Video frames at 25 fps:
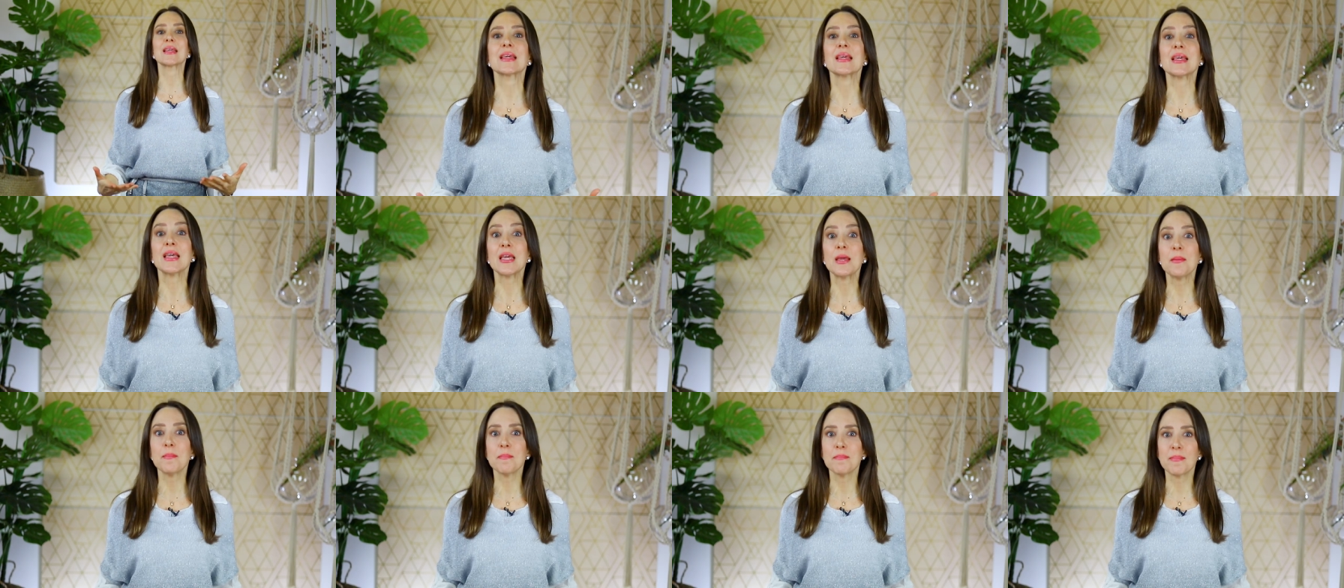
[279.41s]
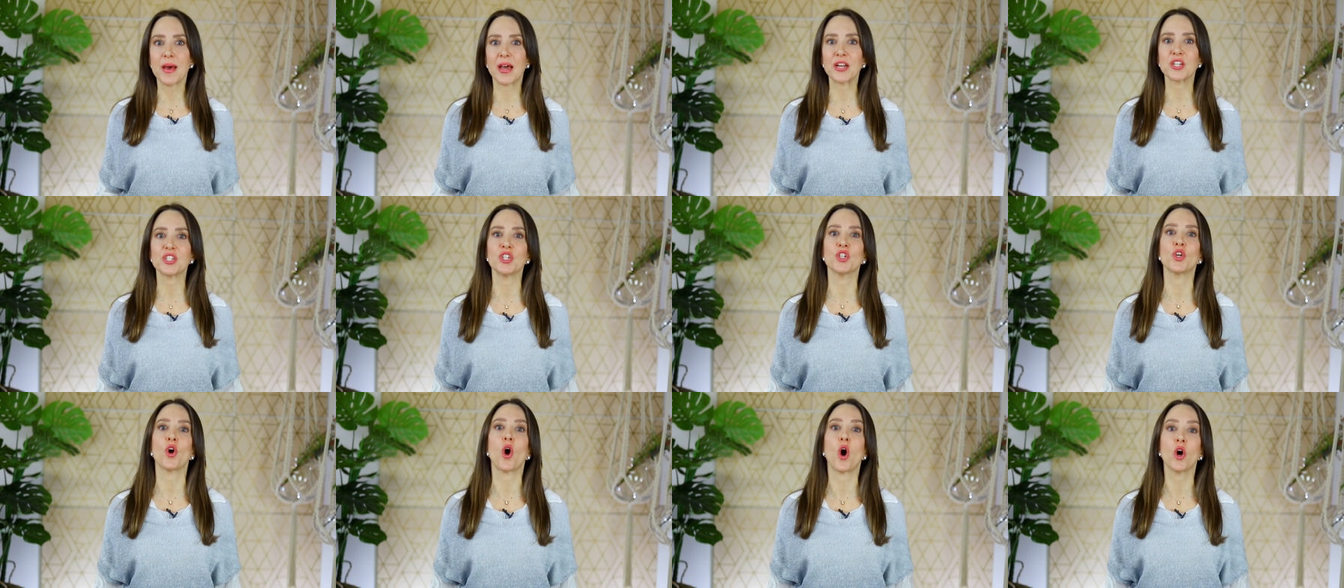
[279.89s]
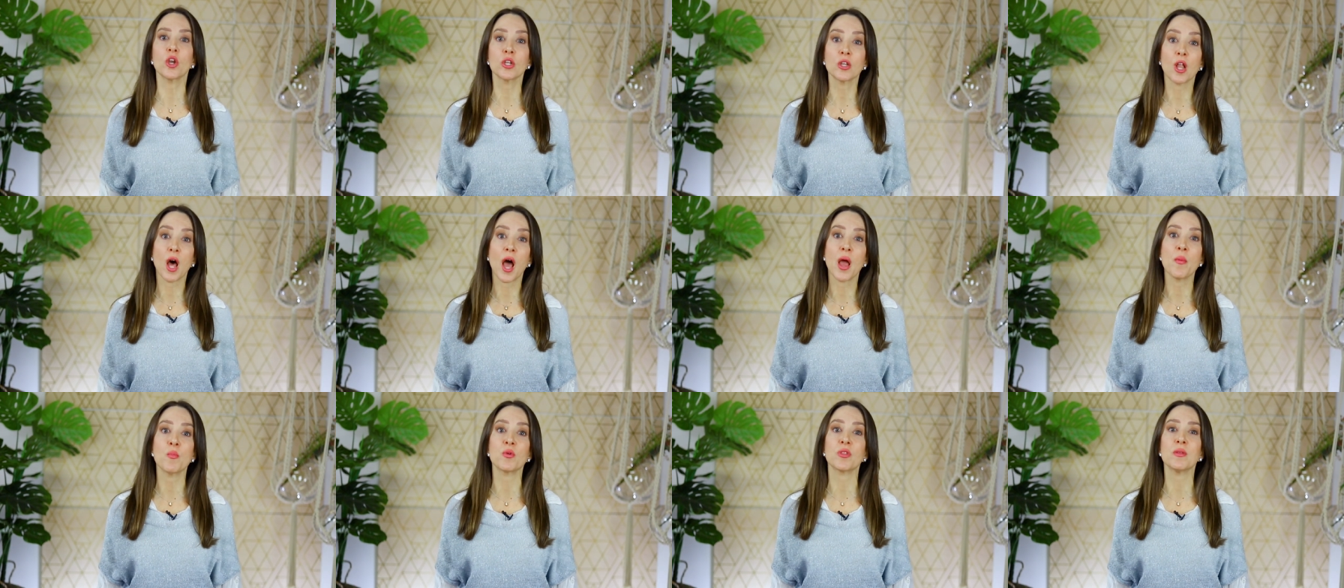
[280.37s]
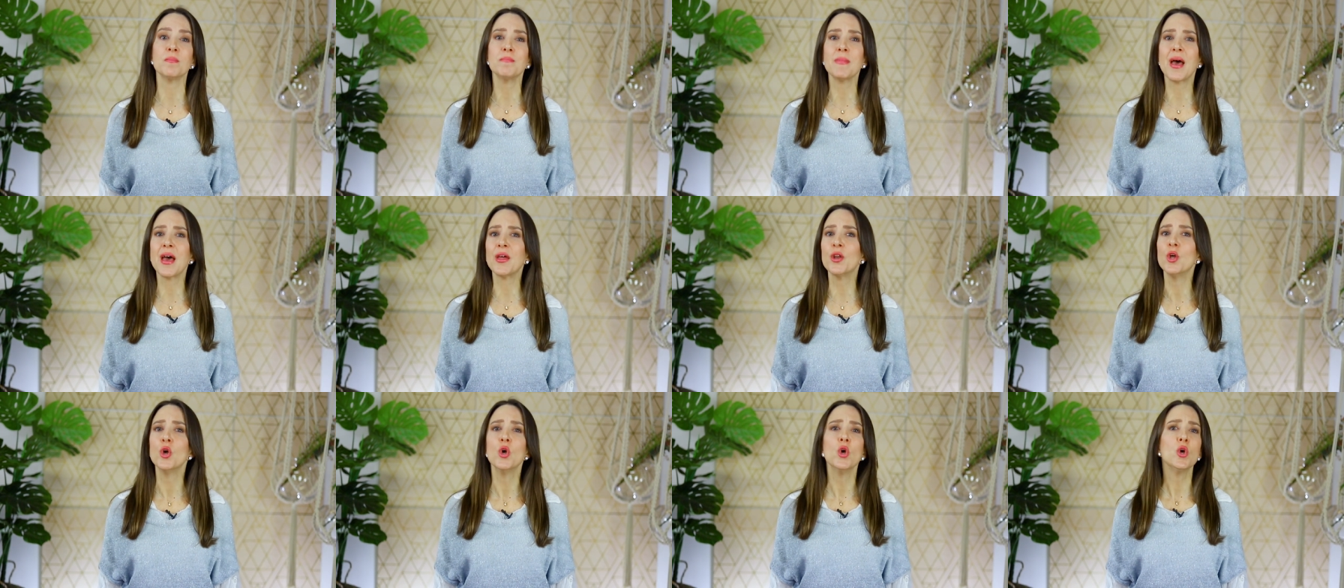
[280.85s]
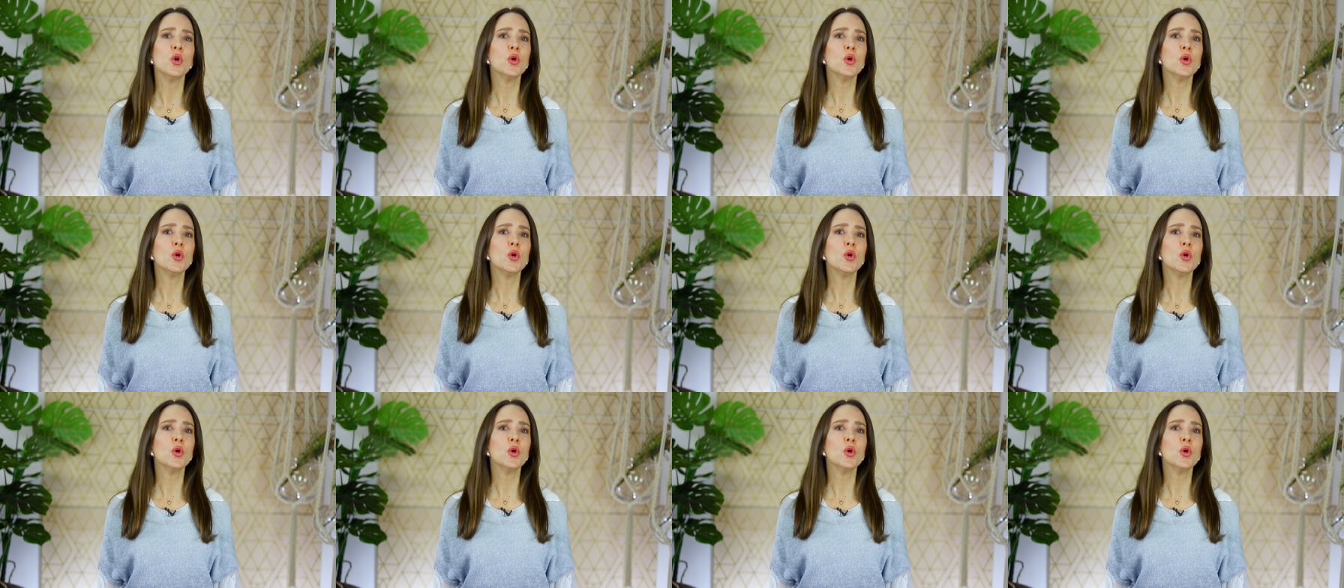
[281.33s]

keep matching online with a man